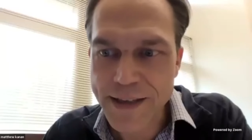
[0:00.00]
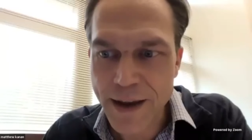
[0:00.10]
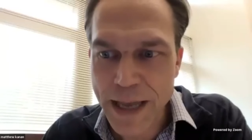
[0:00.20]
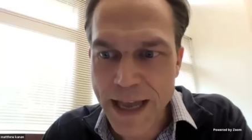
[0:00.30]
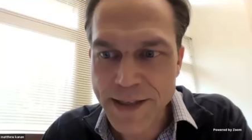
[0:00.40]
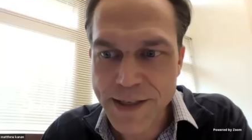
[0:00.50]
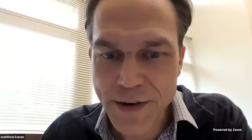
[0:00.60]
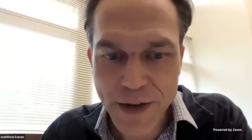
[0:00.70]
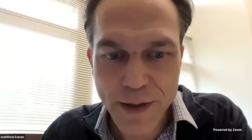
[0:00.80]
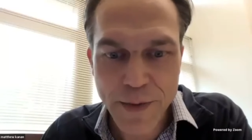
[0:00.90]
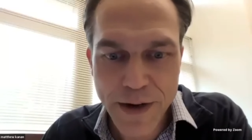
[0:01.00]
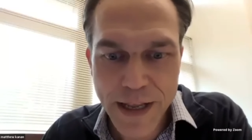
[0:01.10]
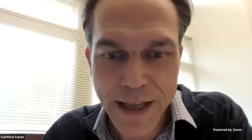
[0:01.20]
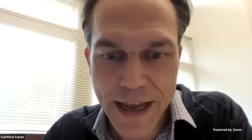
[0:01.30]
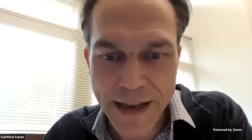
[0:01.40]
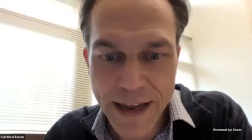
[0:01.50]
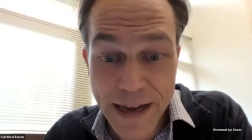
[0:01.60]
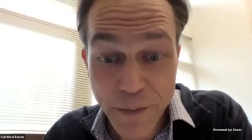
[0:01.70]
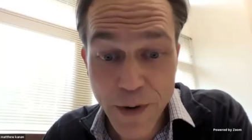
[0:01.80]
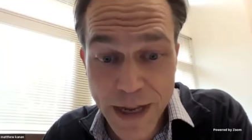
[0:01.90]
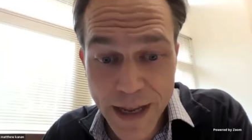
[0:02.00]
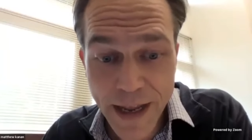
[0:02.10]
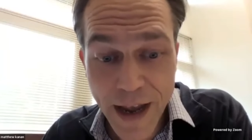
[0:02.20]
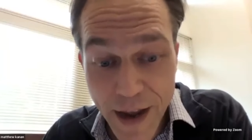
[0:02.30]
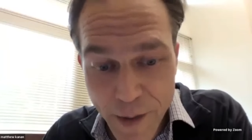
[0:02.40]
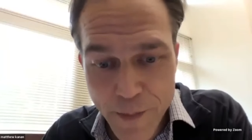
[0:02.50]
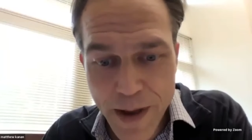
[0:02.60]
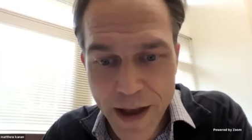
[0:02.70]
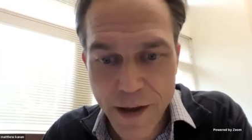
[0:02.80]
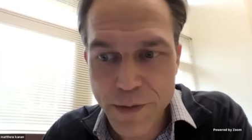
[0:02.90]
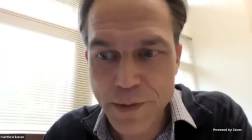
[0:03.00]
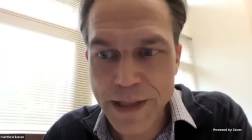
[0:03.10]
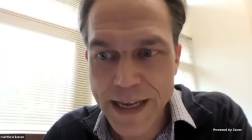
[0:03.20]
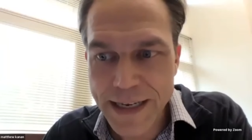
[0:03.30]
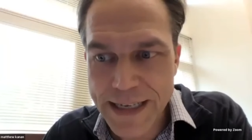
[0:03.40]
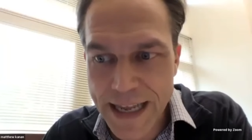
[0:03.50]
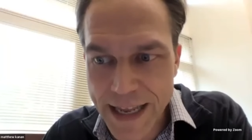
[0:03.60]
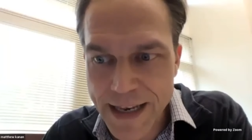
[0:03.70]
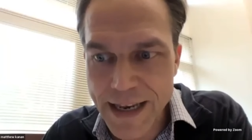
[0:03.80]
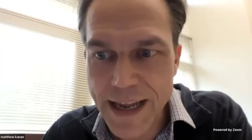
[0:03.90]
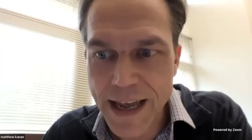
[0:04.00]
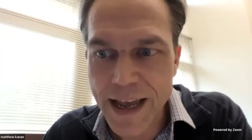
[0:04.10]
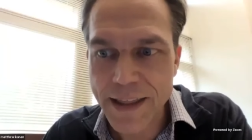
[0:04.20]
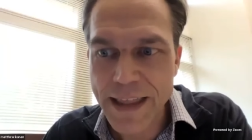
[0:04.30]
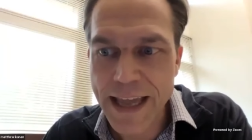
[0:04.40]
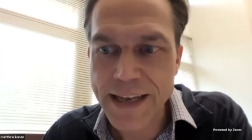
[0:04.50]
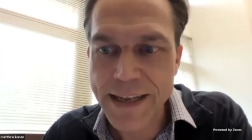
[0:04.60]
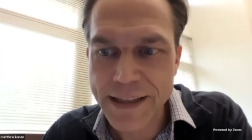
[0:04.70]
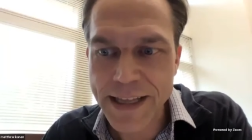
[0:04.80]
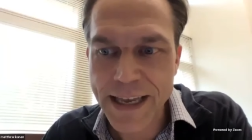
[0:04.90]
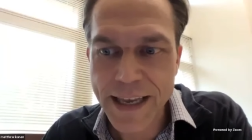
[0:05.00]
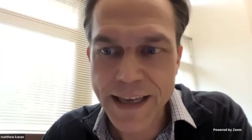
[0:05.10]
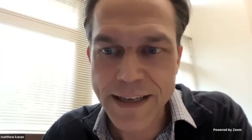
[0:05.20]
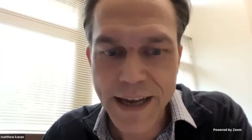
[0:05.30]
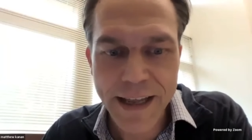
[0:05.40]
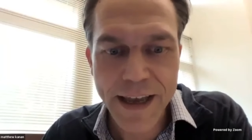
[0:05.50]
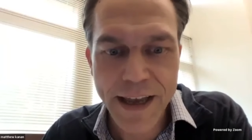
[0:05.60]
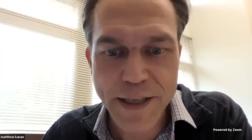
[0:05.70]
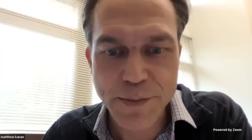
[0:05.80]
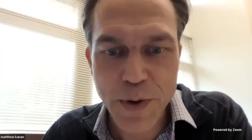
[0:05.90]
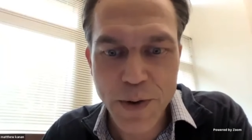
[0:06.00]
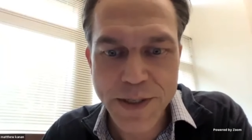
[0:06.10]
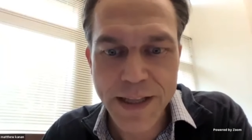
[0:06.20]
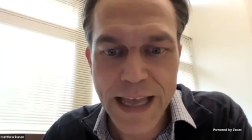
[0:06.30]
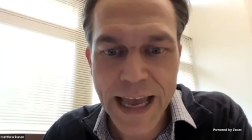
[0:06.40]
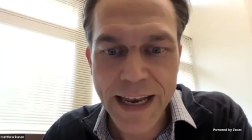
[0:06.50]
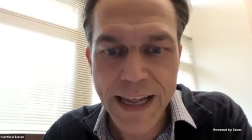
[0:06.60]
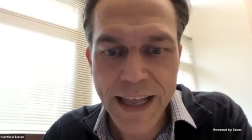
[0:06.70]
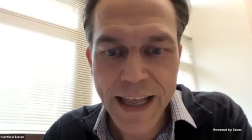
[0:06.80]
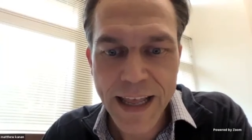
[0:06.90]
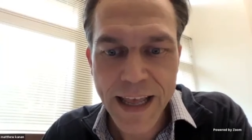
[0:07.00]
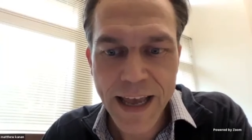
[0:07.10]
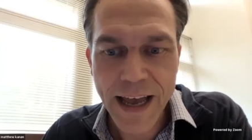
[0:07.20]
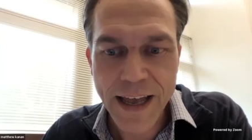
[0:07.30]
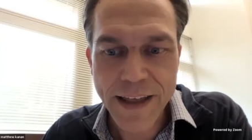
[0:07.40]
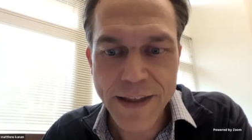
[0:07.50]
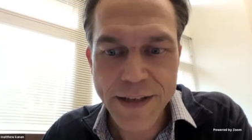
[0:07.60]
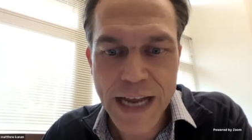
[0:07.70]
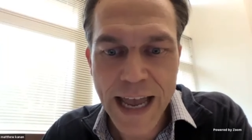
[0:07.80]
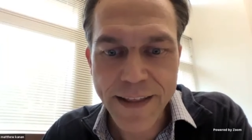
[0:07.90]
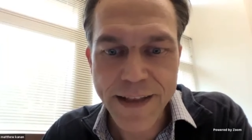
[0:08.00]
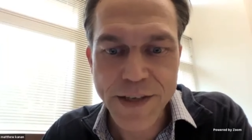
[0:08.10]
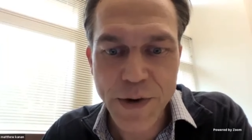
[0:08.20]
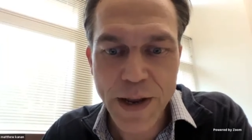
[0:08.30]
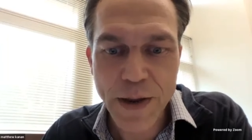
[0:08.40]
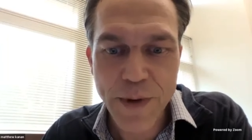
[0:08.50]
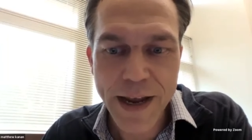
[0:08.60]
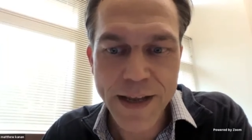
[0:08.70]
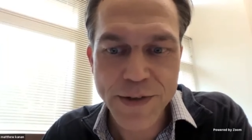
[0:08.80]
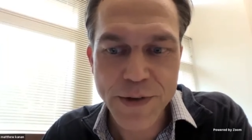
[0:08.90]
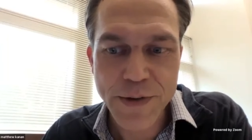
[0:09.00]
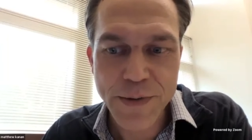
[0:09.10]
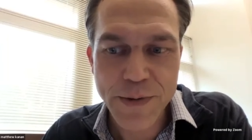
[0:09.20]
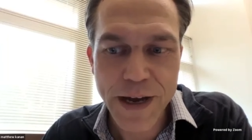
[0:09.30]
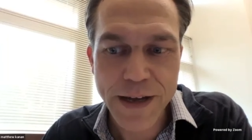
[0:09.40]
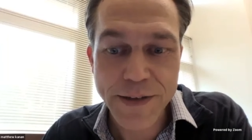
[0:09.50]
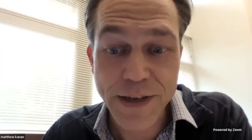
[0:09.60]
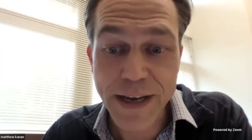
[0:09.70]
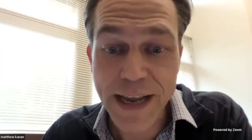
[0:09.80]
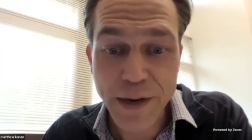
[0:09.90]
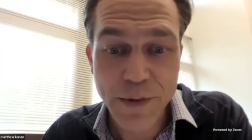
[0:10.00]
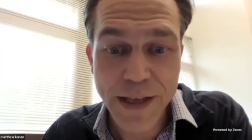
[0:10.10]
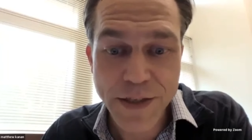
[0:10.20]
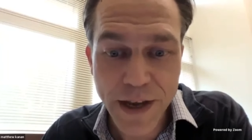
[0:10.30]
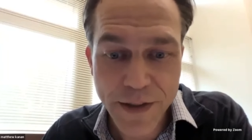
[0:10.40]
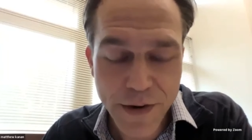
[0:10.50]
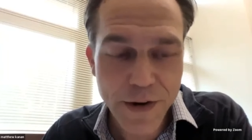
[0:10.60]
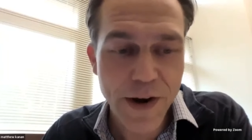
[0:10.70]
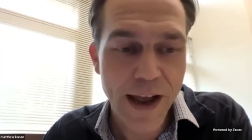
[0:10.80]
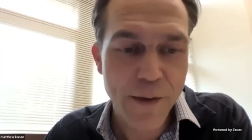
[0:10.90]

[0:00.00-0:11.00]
TomKat Center community, a, a networking hub uh, through LinkedIn. Uh, that link, Donica has posted that uh, in the chat. That's a great way to to connect with each other.